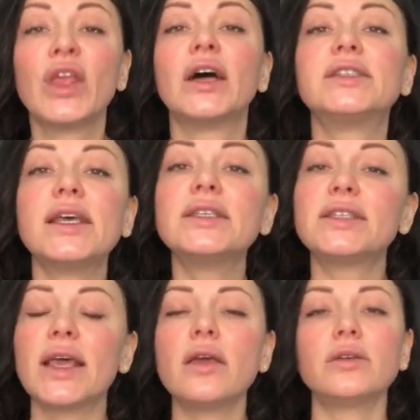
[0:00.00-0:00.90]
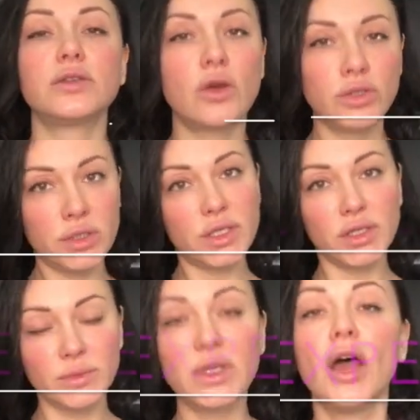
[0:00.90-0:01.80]
they say certain
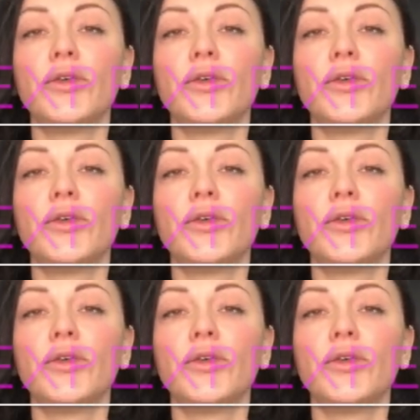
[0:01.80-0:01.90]
things.